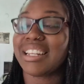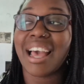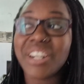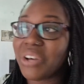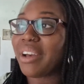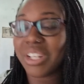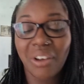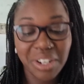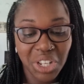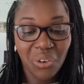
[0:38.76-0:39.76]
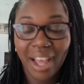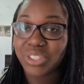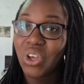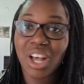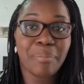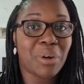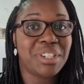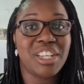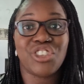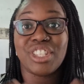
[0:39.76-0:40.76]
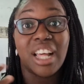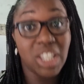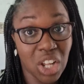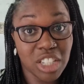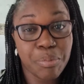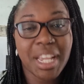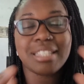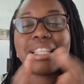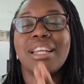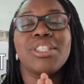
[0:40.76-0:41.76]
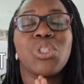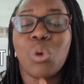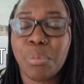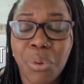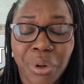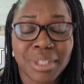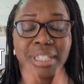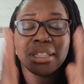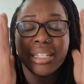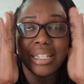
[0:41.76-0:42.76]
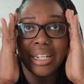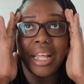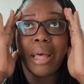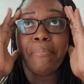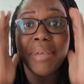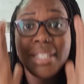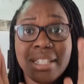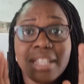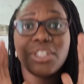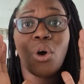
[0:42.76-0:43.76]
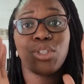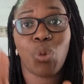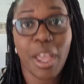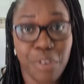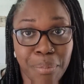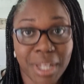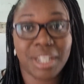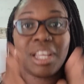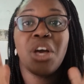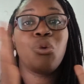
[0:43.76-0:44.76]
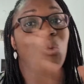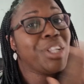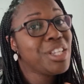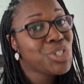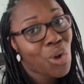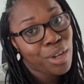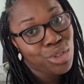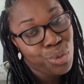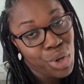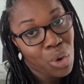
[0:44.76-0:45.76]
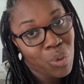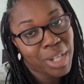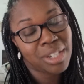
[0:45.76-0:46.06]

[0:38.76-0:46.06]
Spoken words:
I know. I talk about niches a lot because that is so important. Listen, a business that talks to everybody really is talking to no one.